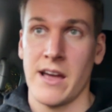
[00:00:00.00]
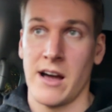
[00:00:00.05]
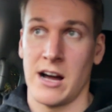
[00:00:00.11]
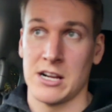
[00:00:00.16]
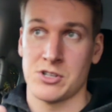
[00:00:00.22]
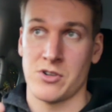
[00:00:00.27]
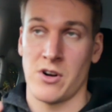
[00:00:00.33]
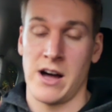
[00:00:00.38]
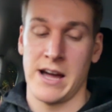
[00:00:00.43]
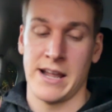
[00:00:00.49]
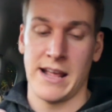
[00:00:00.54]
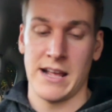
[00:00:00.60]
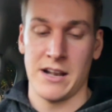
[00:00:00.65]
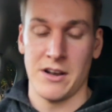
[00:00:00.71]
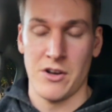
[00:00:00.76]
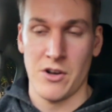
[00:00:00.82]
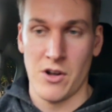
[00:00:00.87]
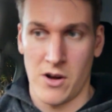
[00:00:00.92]
I tried
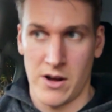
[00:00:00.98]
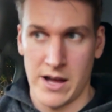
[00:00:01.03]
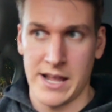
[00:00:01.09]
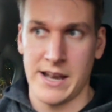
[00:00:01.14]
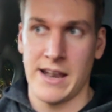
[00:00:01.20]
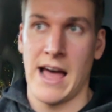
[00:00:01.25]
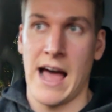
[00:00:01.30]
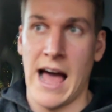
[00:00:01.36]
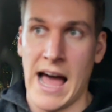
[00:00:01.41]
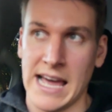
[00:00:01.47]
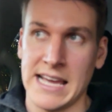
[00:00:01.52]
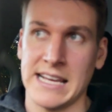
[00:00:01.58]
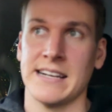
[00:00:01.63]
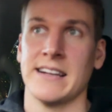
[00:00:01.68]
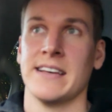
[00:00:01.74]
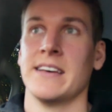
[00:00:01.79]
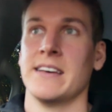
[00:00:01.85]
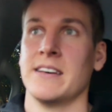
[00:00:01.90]
9,
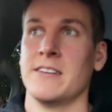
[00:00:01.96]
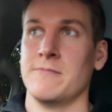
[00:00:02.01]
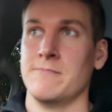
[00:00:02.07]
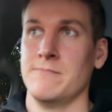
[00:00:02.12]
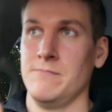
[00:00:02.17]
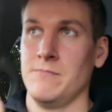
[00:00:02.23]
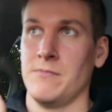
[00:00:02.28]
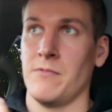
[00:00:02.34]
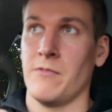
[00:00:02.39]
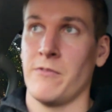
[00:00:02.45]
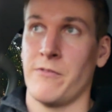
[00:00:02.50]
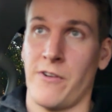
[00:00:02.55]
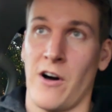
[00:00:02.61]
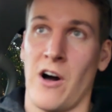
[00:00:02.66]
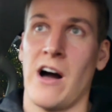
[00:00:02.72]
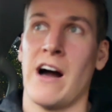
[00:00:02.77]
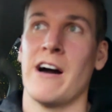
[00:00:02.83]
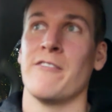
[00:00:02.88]
8,
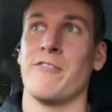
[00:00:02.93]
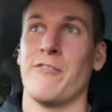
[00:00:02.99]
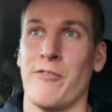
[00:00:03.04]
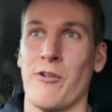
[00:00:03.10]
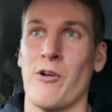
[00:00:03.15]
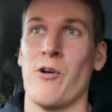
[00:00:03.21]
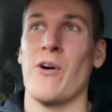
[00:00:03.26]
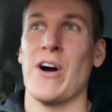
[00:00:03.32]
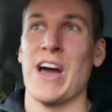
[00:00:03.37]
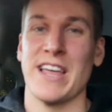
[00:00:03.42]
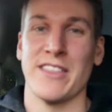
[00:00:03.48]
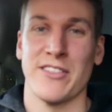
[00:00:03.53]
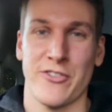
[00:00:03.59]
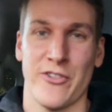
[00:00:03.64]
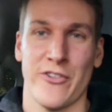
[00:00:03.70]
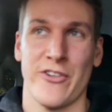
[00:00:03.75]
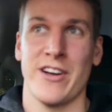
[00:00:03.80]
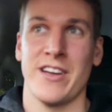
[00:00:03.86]
5, 4, and
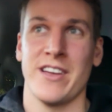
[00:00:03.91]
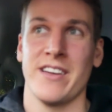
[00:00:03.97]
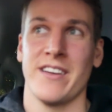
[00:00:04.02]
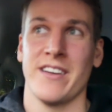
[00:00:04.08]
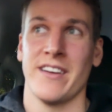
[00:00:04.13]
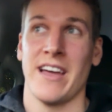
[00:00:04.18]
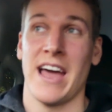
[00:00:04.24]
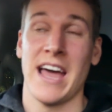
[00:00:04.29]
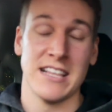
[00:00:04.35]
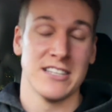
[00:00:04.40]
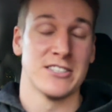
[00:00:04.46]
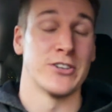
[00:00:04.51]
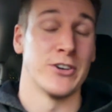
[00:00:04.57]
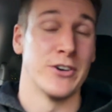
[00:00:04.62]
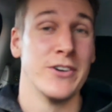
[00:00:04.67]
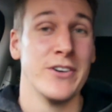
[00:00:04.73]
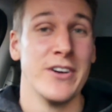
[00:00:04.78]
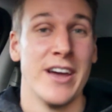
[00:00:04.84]
3, and
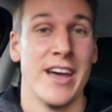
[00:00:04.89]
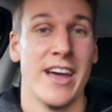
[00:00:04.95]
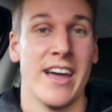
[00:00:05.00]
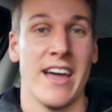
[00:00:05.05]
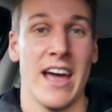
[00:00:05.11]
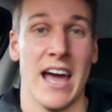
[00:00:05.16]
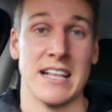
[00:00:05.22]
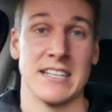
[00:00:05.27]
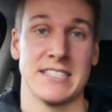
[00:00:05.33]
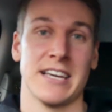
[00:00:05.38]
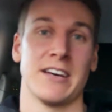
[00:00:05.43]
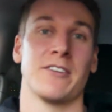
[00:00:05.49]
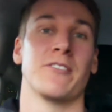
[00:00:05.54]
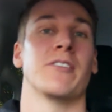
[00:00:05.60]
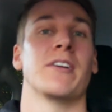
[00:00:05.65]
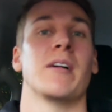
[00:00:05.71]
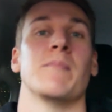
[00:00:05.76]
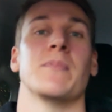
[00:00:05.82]
2, and
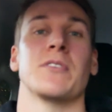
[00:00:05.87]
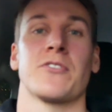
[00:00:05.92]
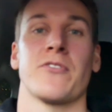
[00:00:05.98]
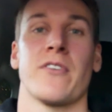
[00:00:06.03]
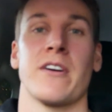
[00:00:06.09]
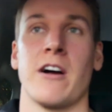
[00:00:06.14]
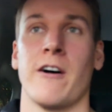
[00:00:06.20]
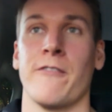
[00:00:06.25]
settled on number 3.